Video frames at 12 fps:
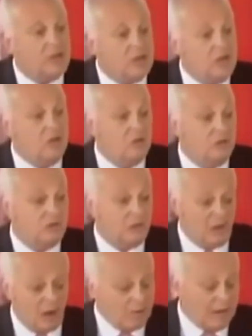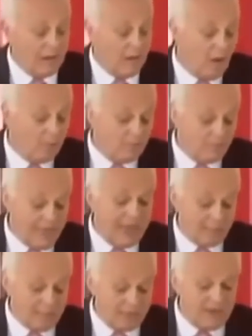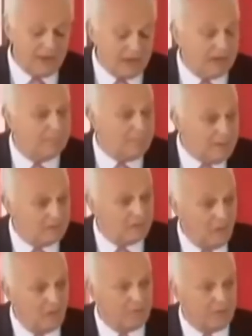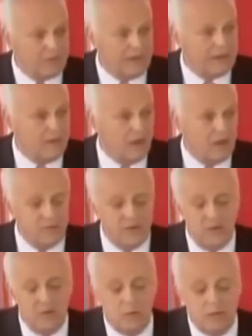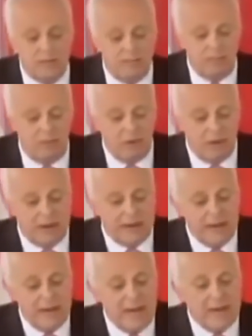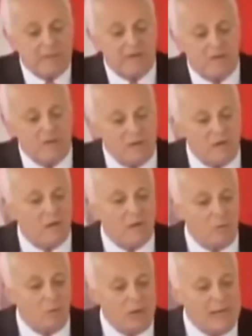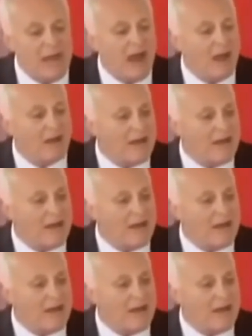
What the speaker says: use of that particular piece of the technology that we employ. But, we are a